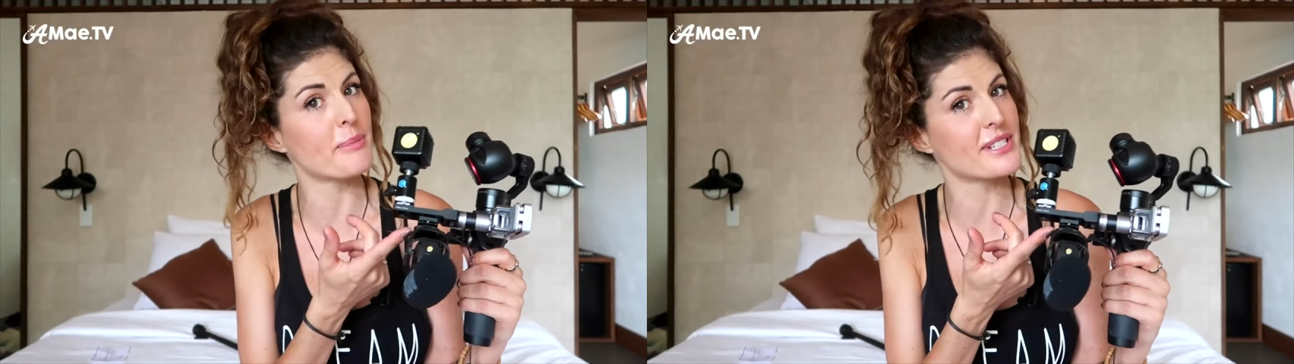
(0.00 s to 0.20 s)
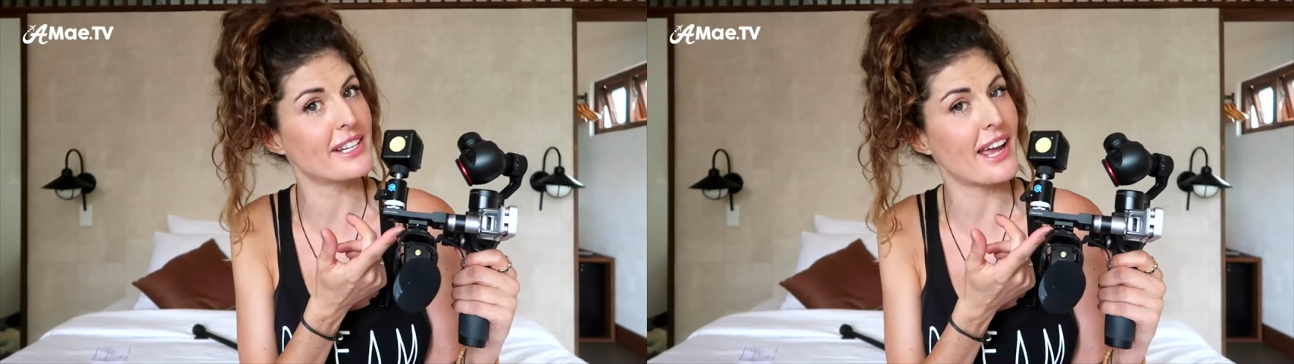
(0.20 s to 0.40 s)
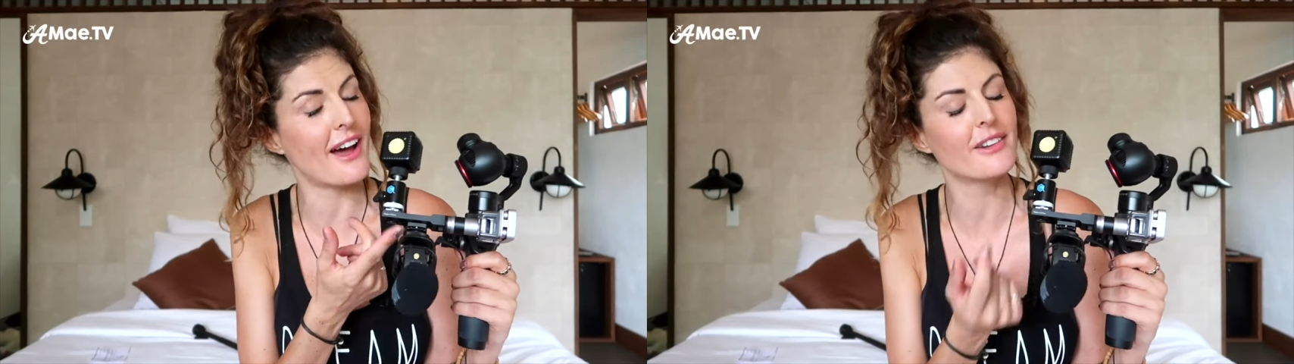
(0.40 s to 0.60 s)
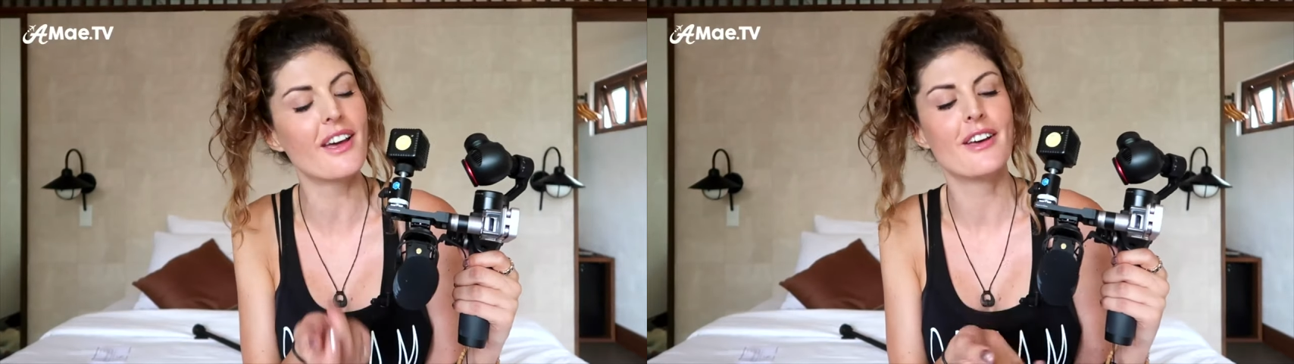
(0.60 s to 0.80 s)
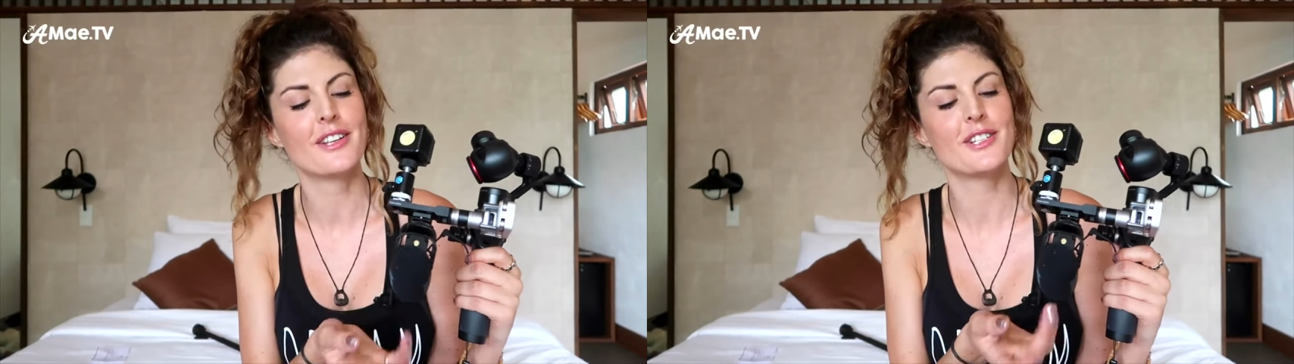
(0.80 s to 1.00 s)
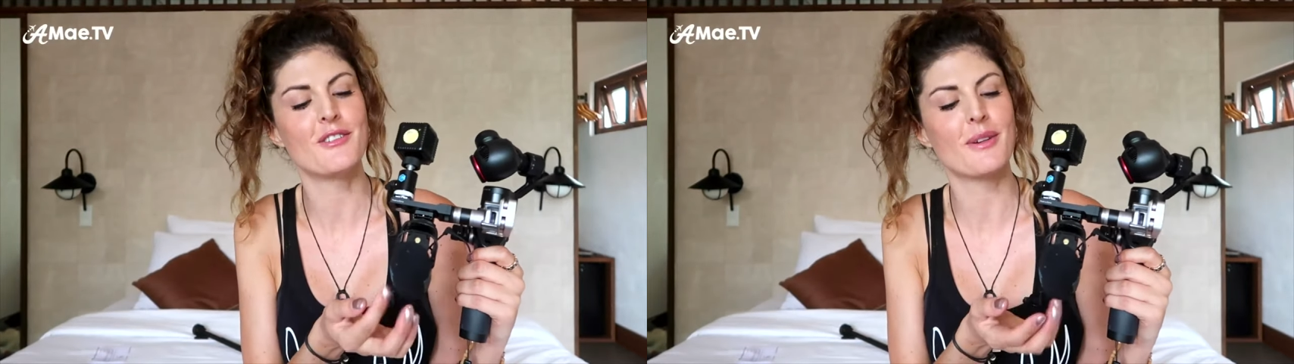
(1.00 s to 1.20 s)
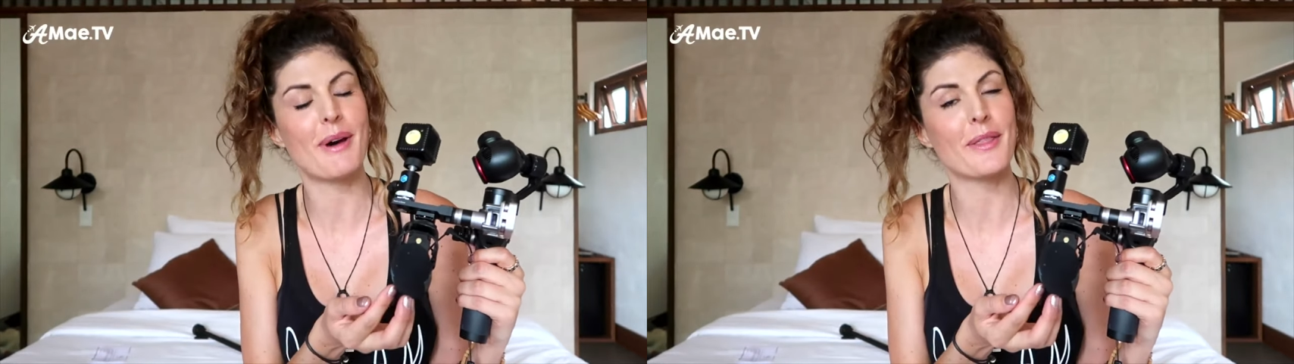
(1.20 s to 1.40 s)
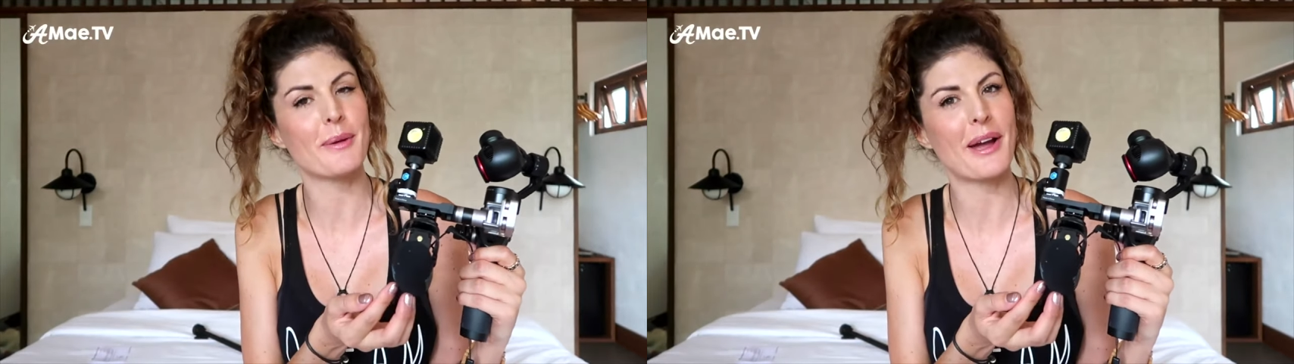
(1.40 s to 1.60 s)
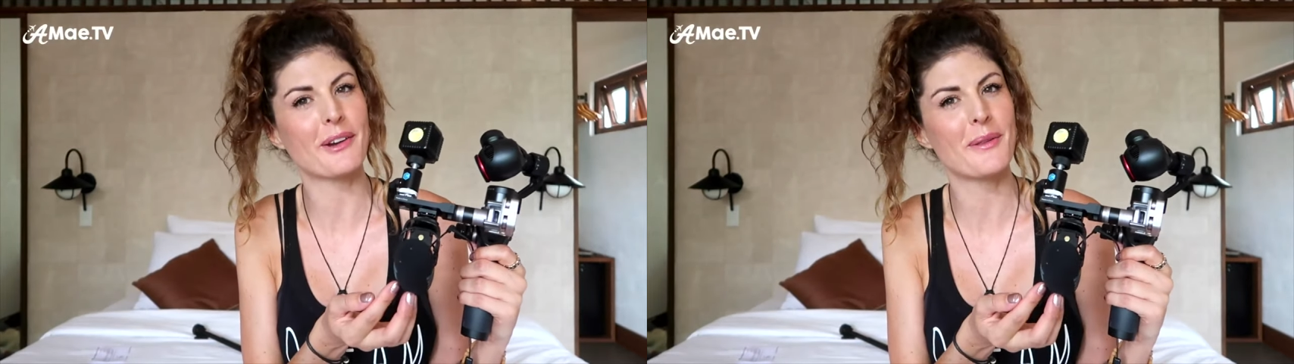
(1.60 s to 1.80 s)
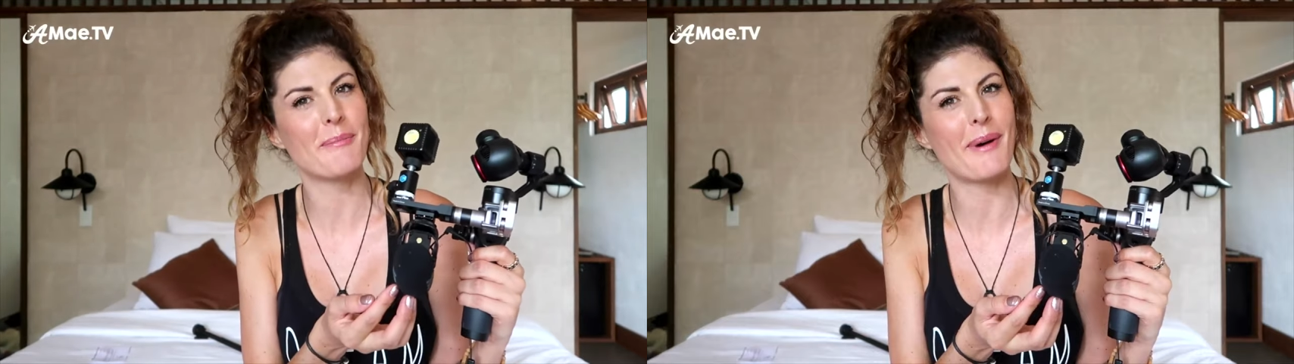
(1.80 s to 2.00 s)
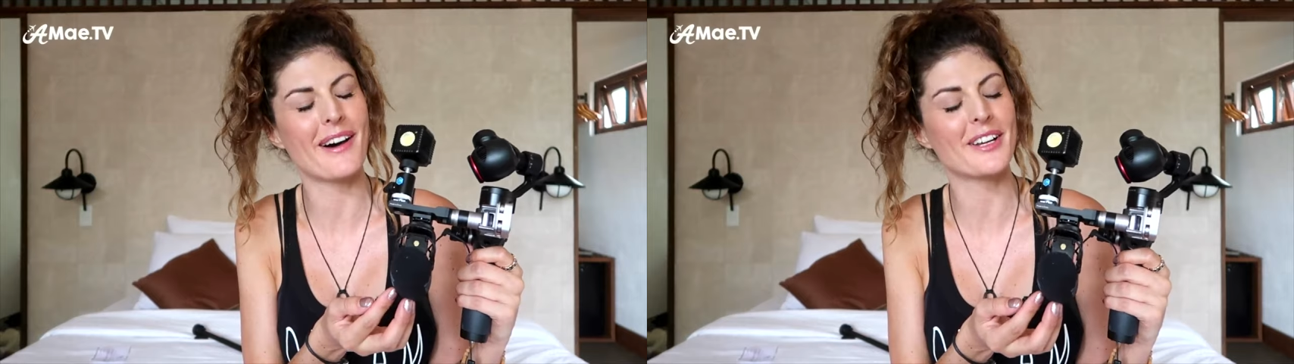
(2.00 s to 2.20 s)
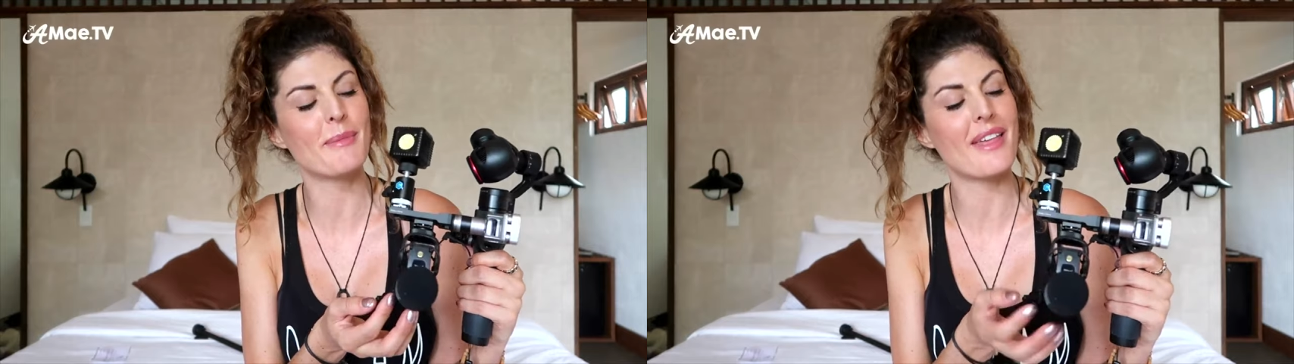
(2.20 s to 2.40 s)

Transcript: upside down so you can mount the mic on the bottom,